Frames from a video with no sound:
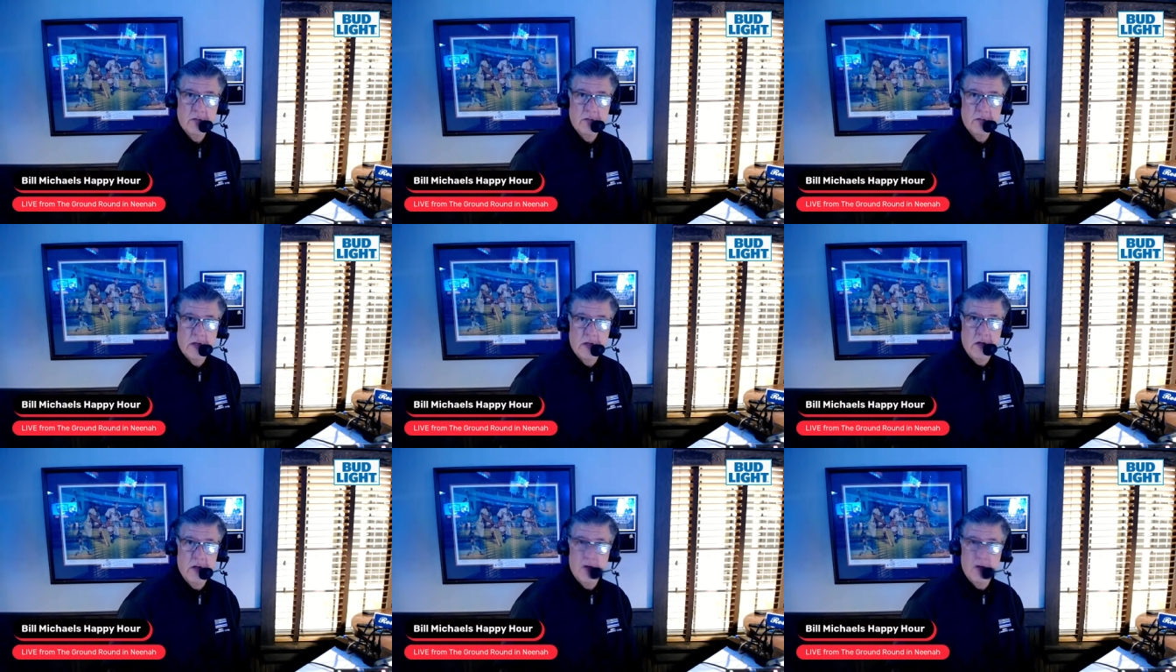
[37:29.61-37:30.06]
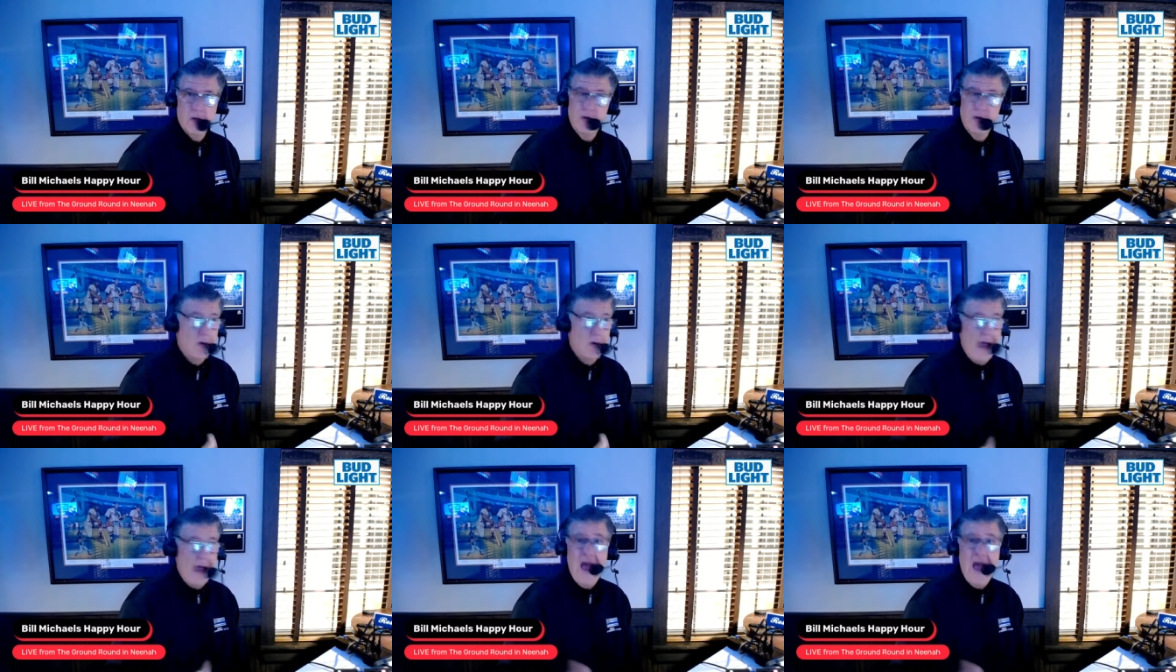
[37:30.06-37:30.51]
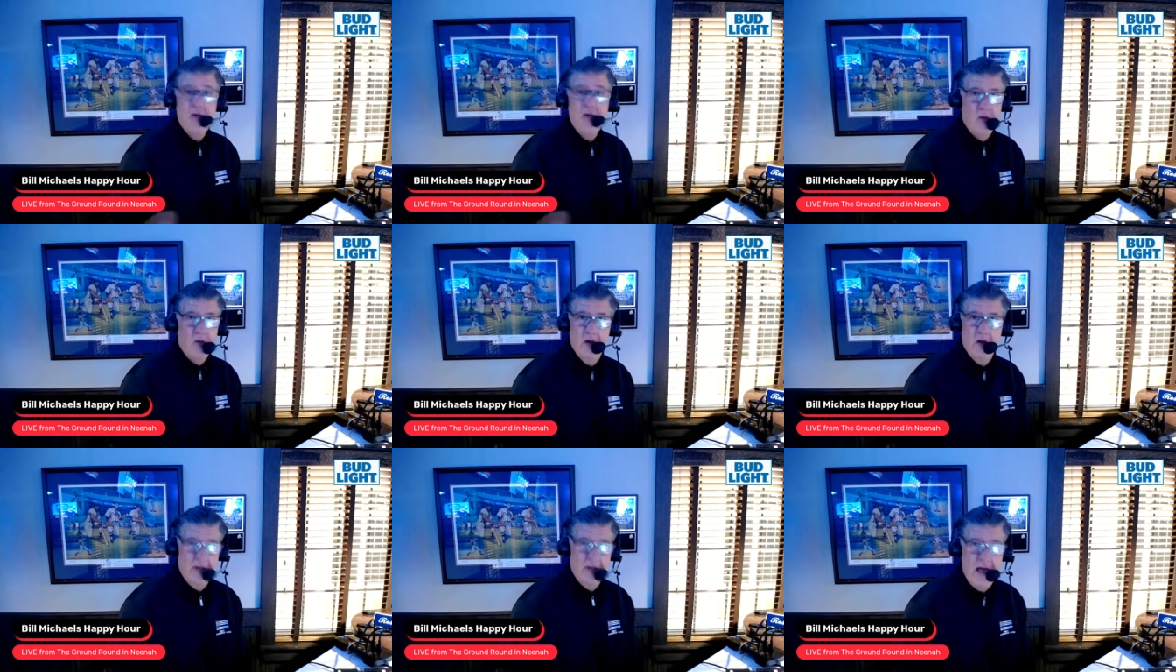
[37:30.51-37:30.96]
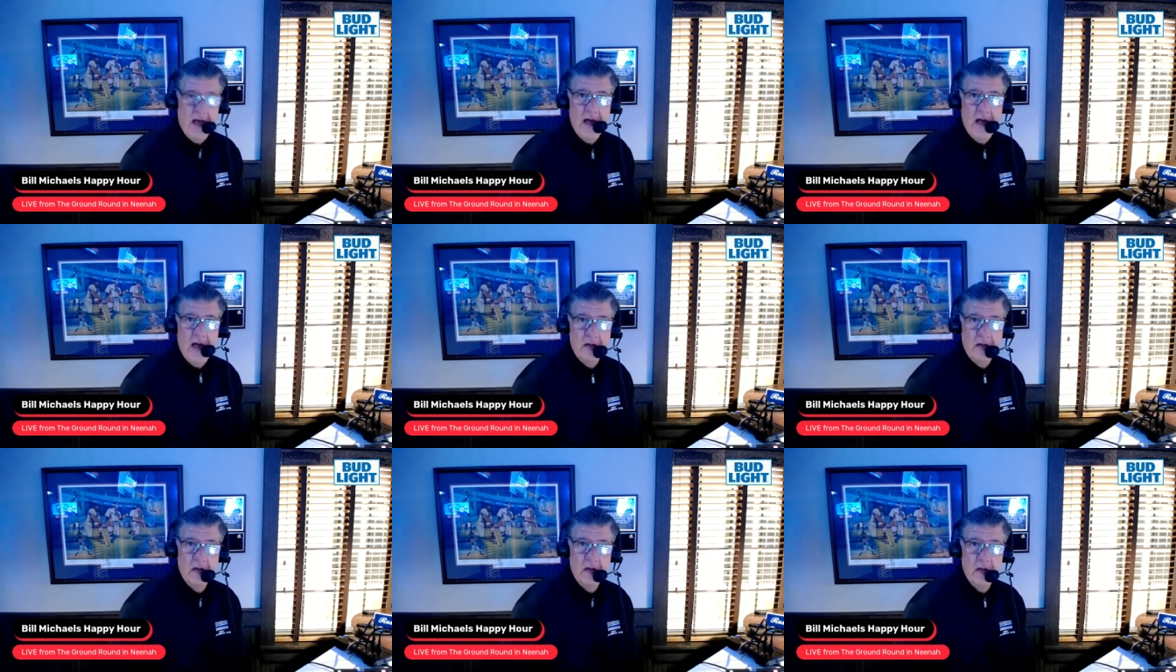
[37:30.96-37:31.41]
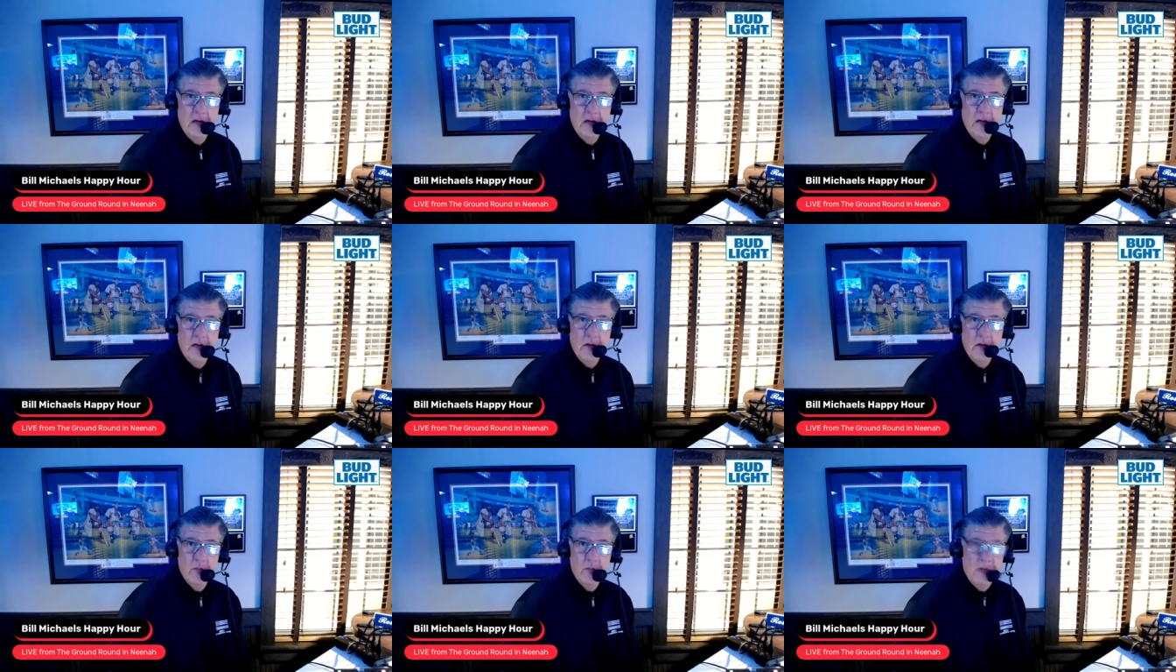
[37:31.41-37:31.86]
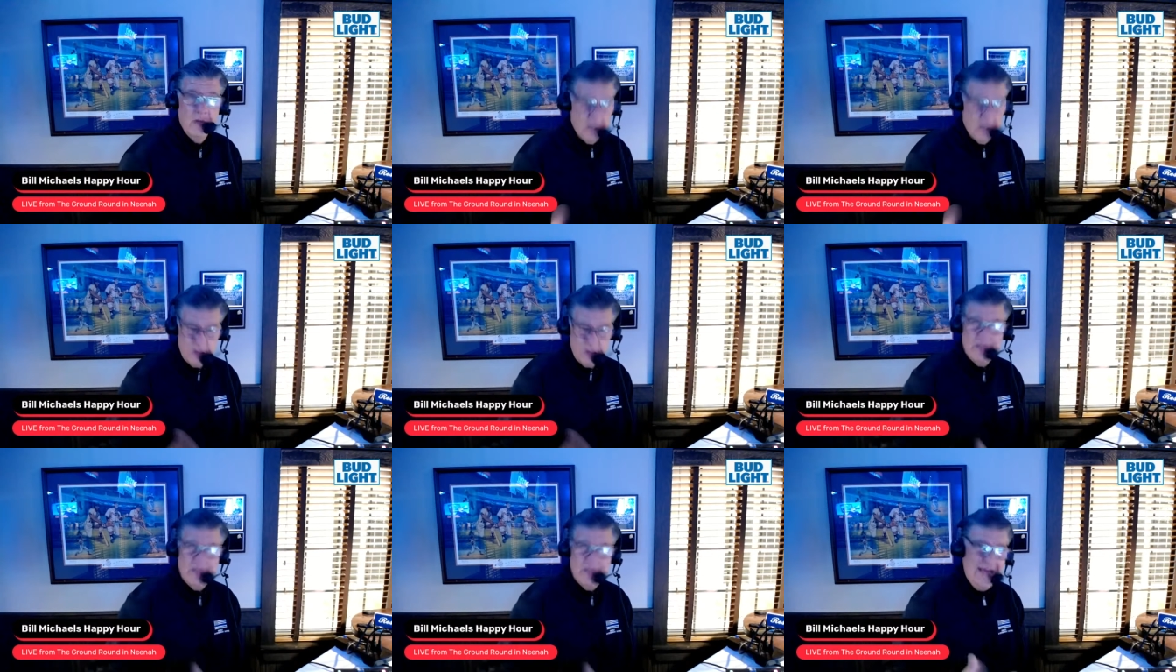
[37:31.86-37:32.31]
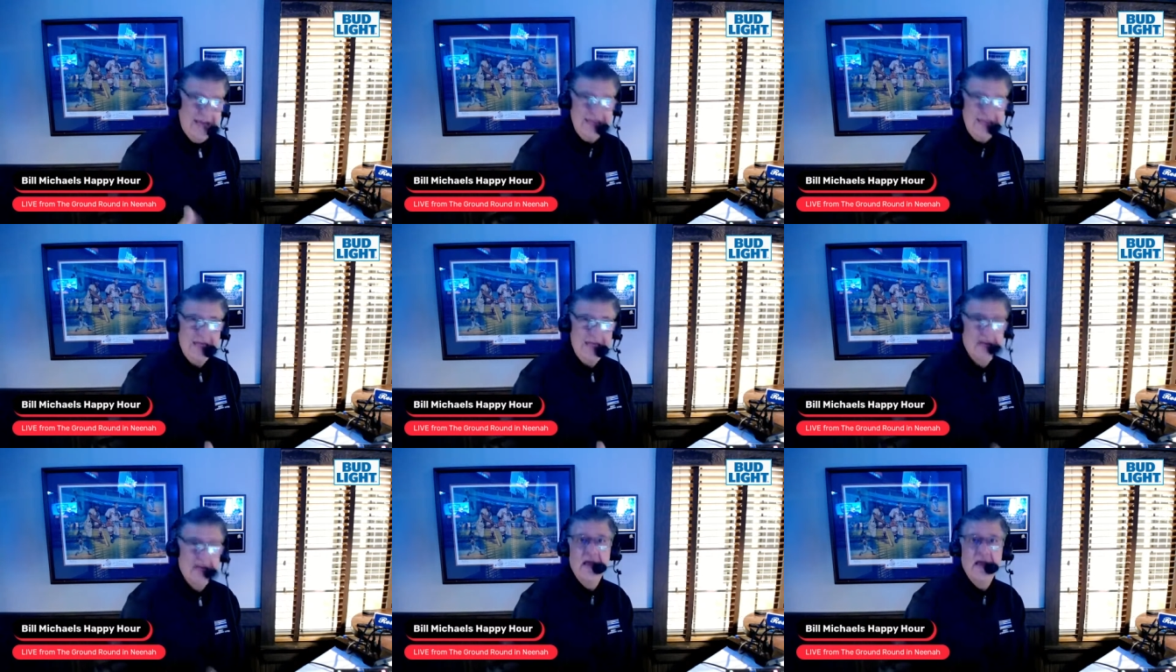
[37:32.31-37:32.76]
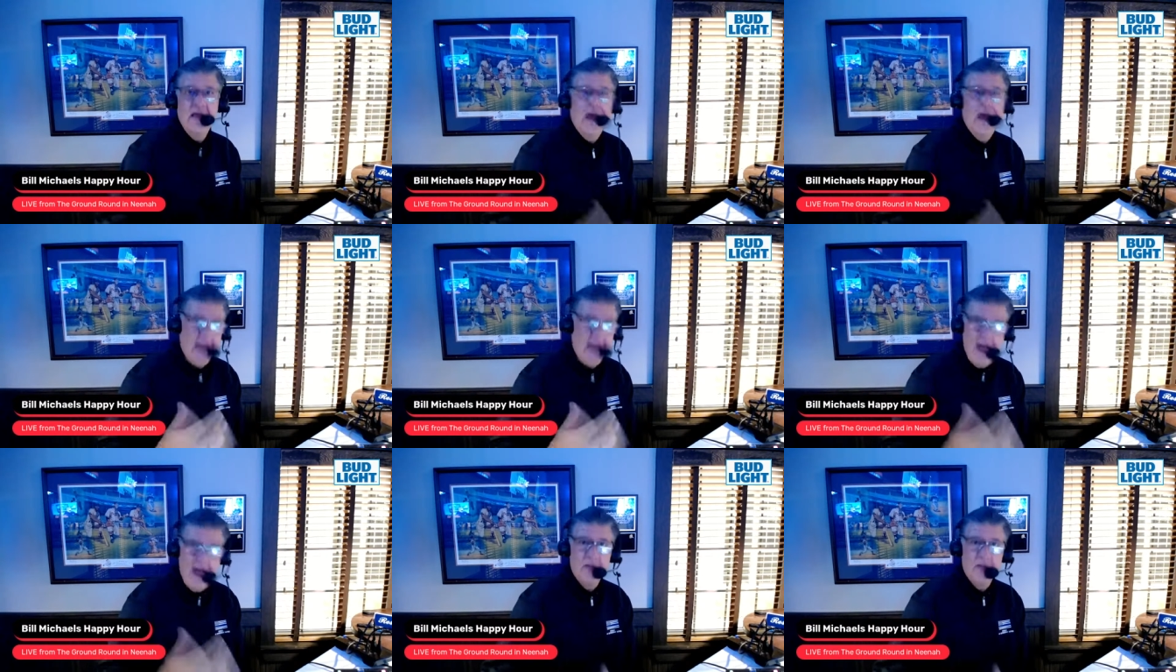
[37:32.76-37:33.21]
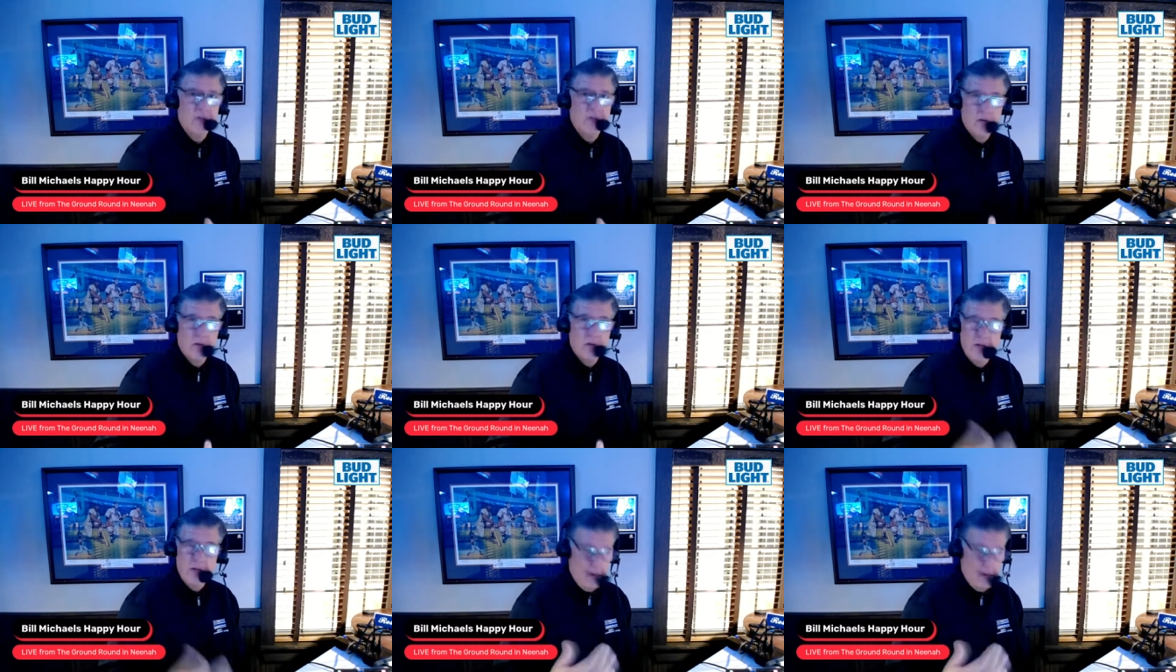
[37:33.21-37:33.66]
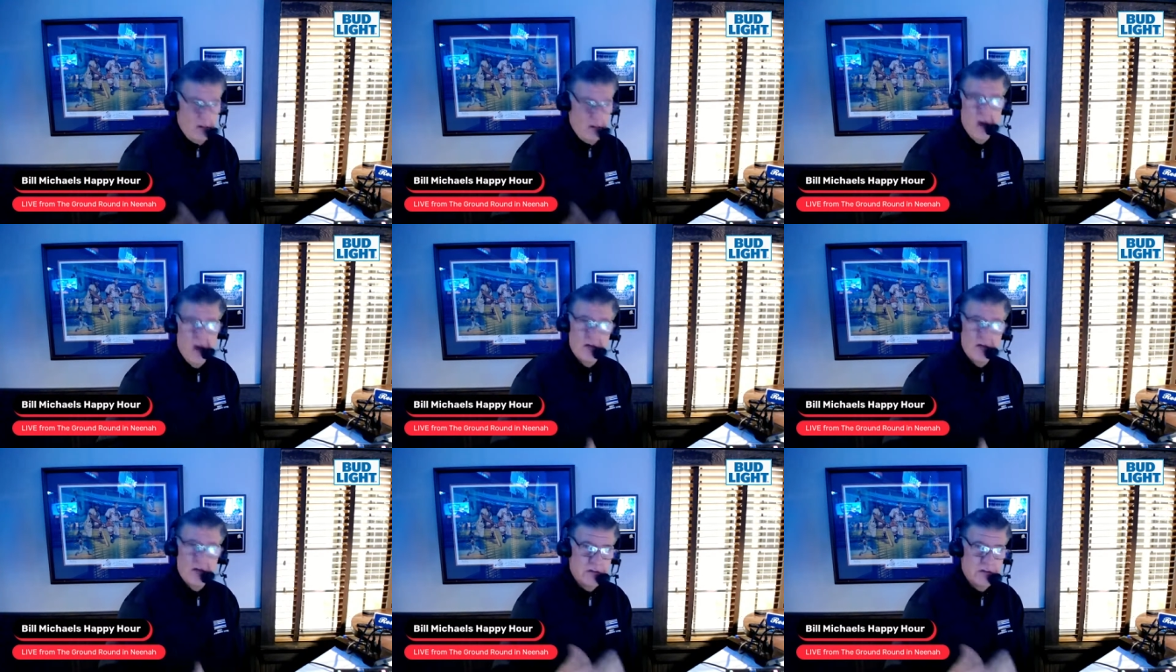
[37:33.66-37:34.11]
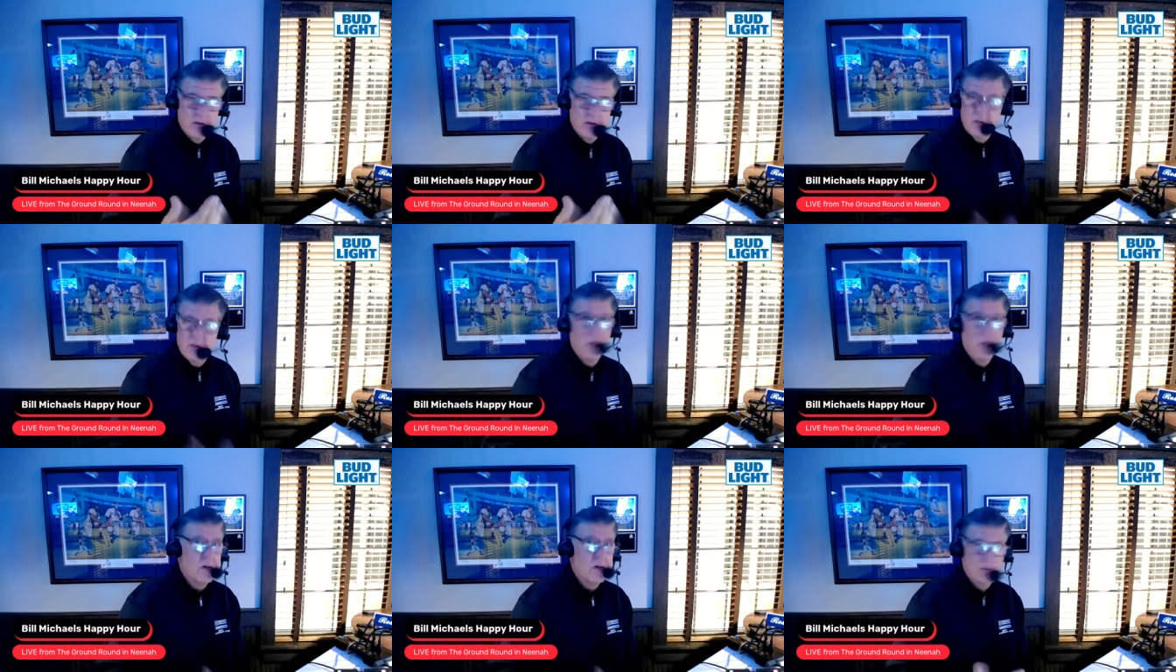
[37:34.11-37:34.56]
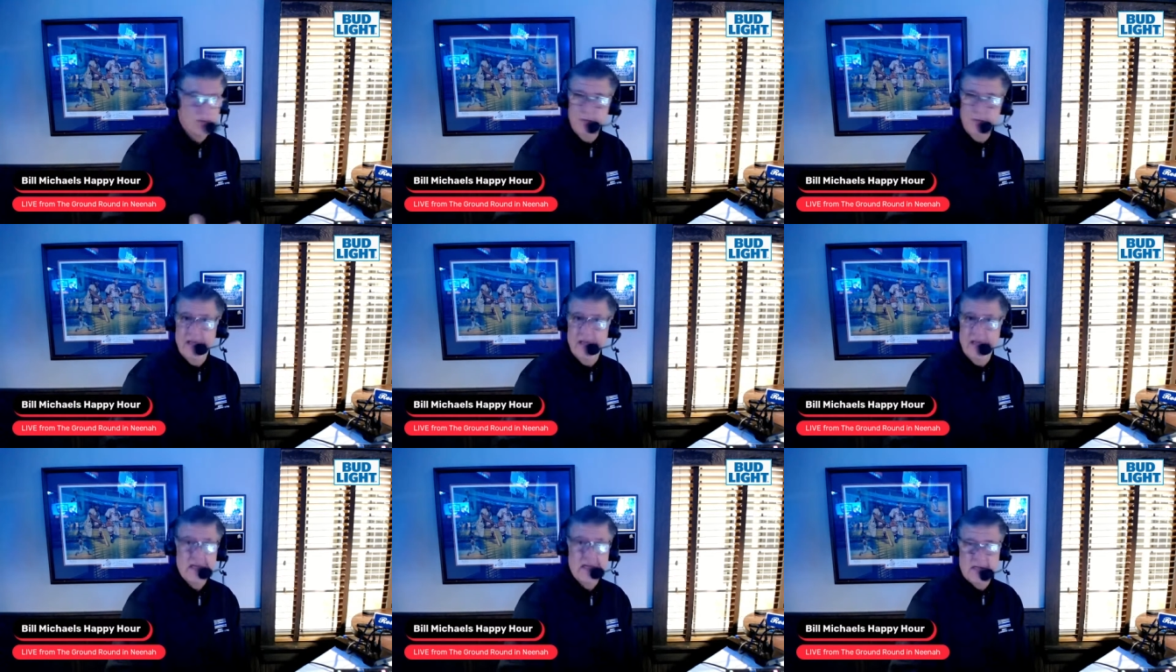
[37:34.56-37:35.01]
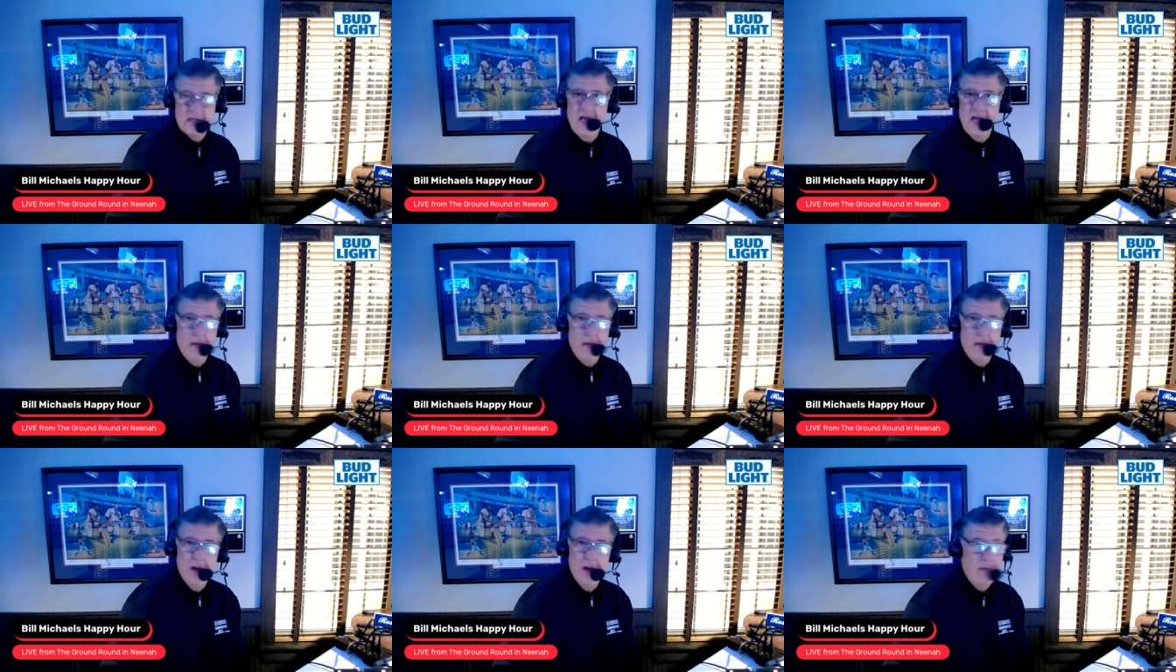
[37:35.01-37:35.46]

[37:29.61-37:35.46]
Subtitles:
You don't have all of that, because they did that after they lost the sport's biggest name.